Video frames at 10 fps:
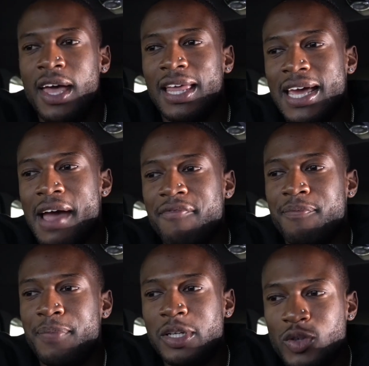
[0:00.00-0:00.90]
And like
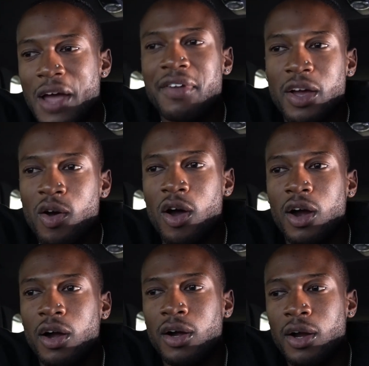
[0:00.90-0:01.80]
I've been driving that
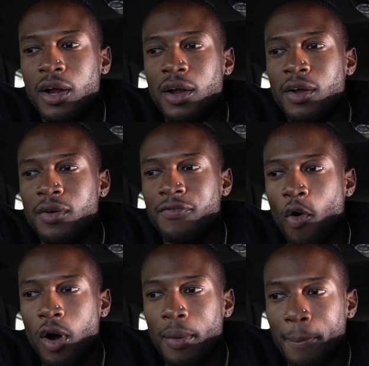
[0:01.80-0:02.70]
car
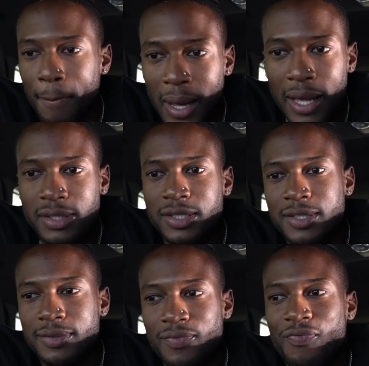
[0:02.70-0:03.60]
for
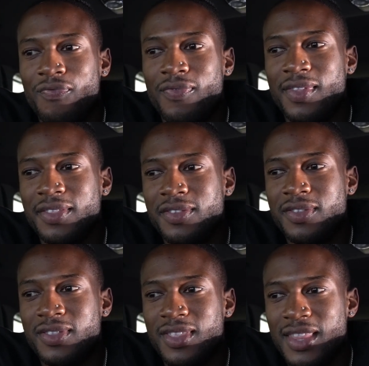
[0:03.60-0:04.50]
months,
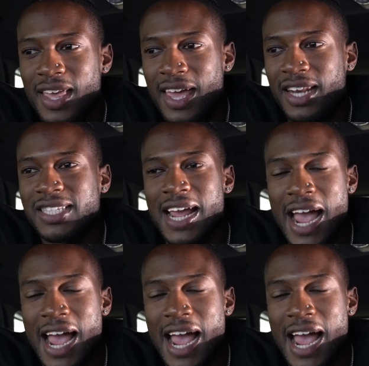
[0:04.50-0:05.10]
and it's like